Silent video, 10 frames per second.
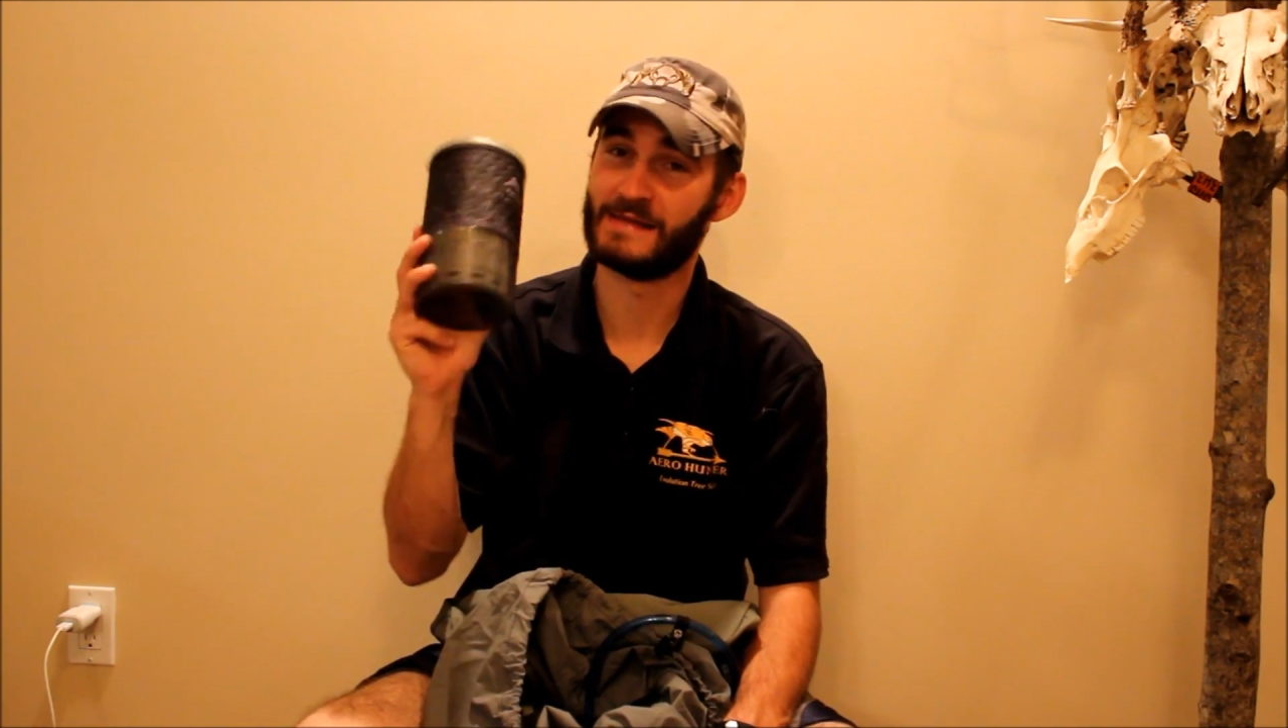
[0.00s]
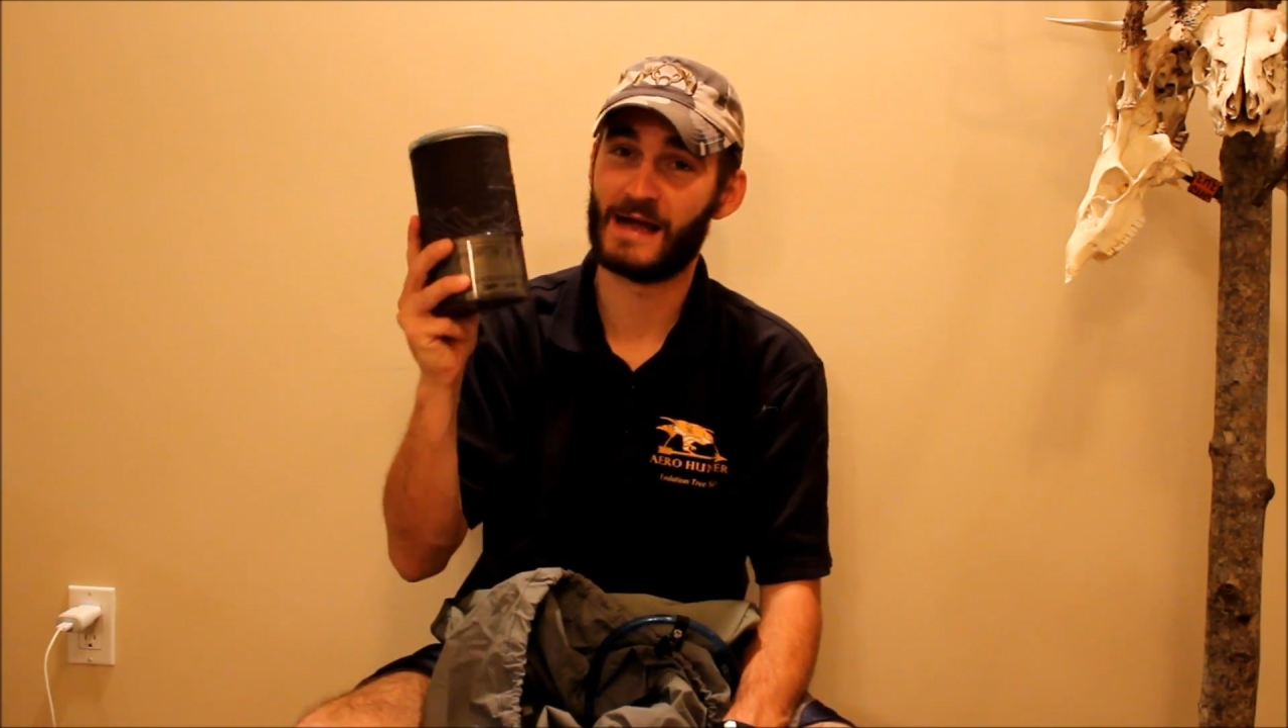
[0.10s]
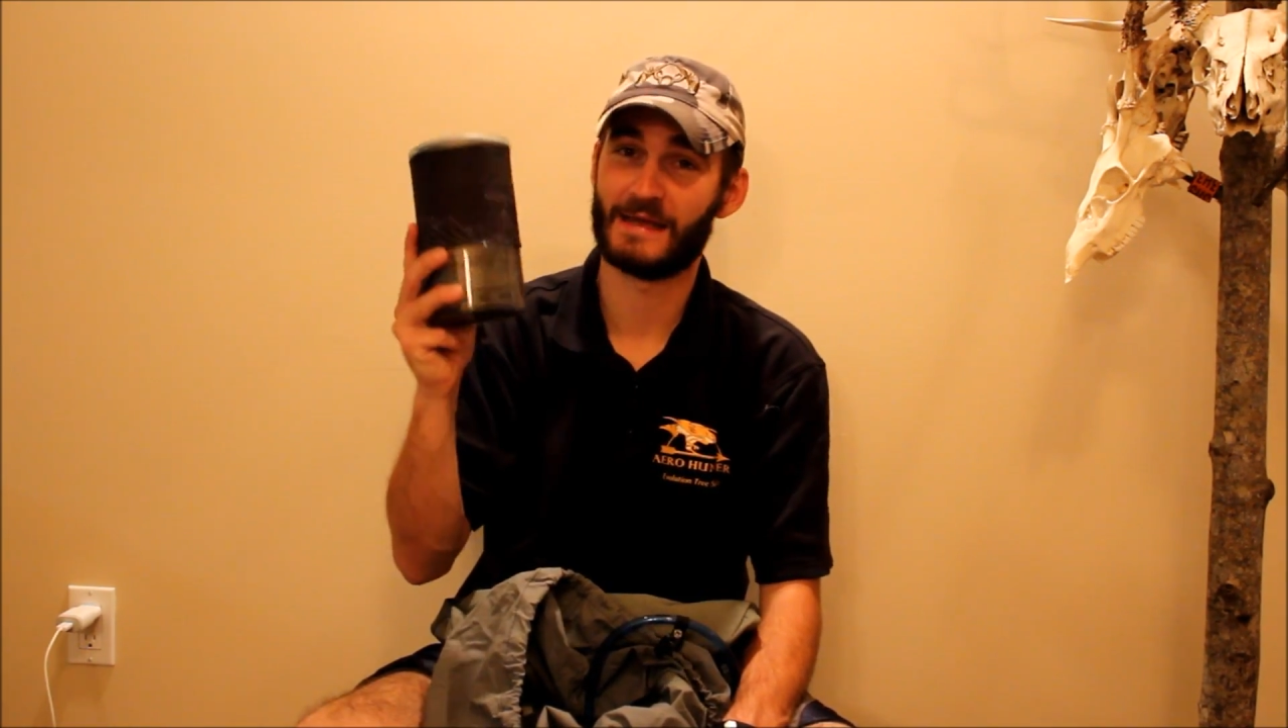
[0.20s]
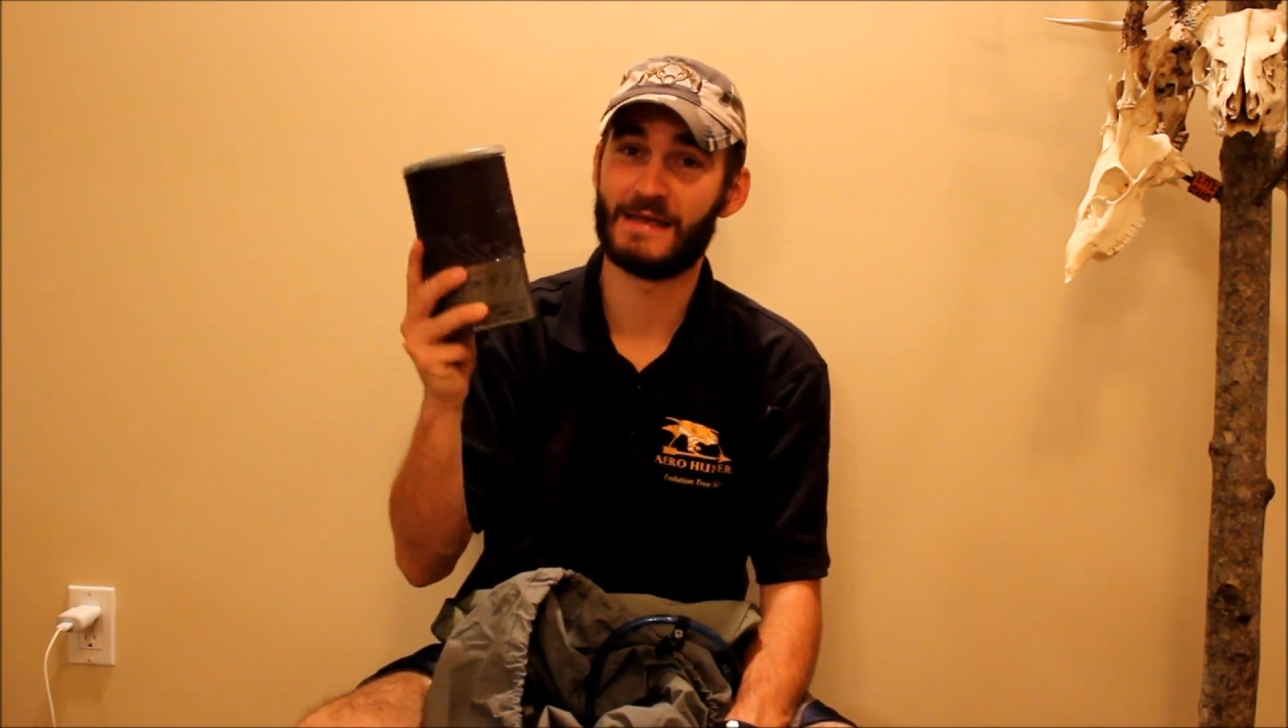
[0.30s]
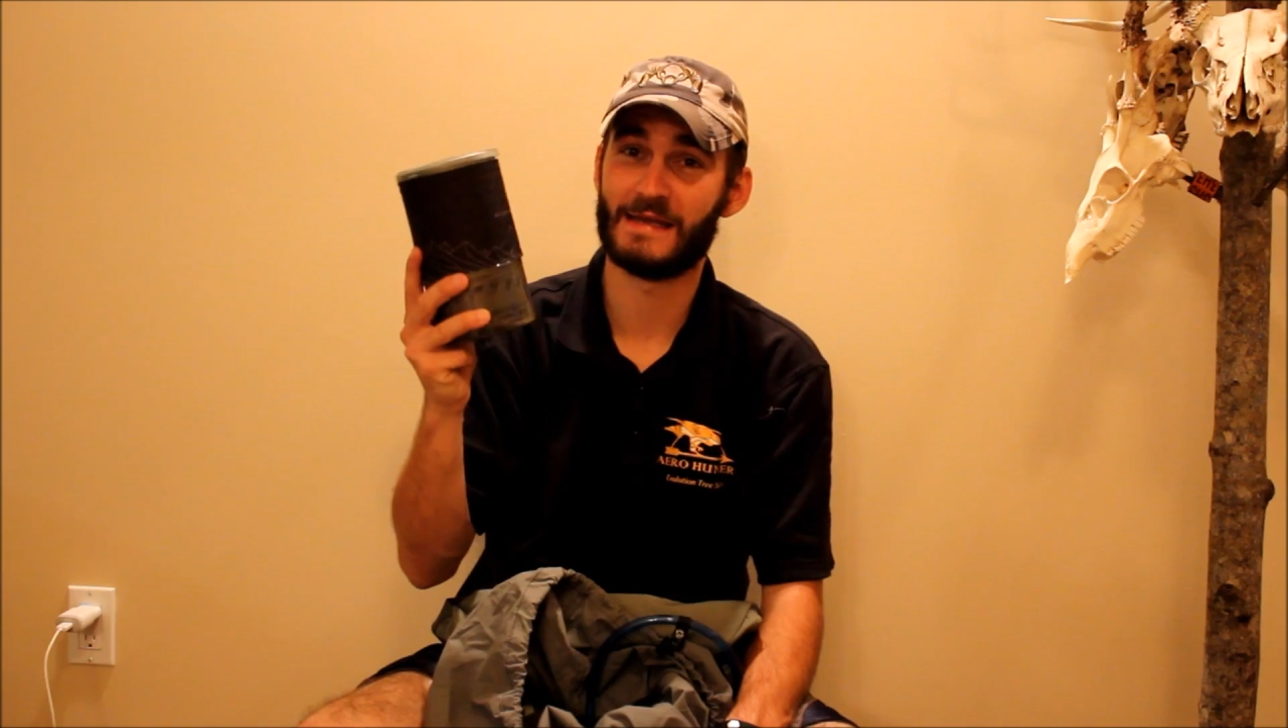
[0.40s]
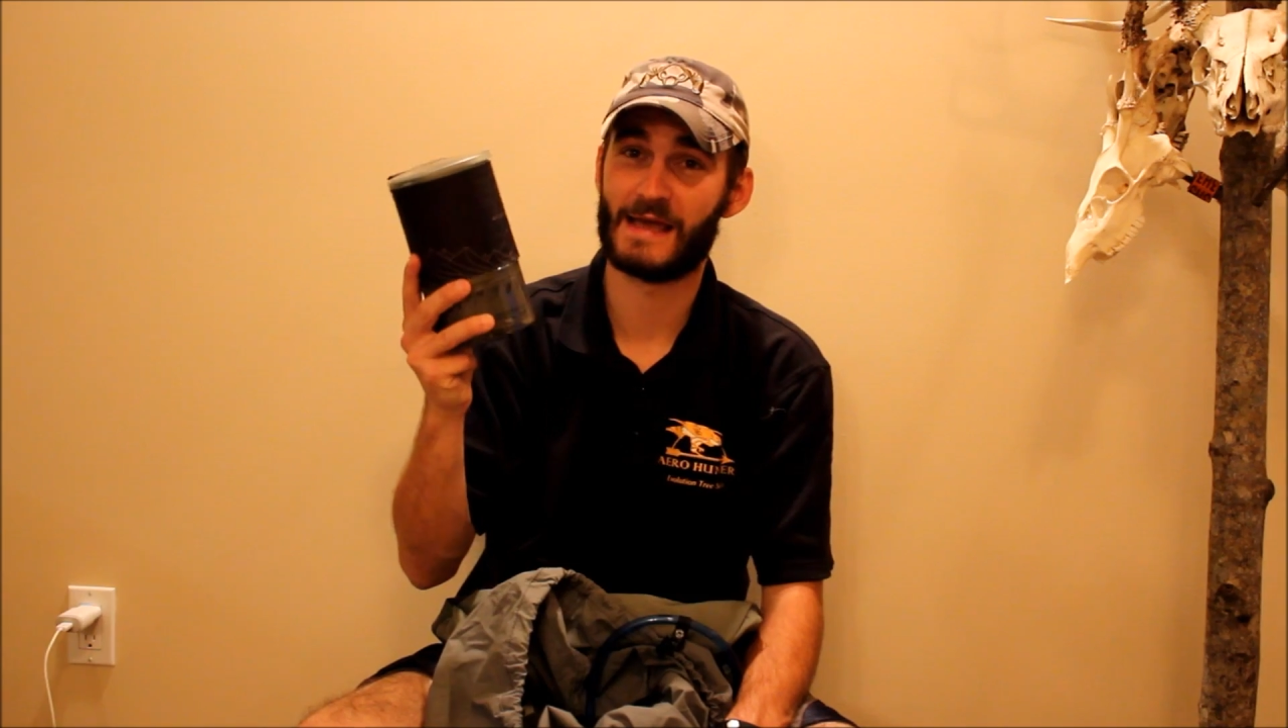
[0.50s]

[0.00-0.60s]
not getting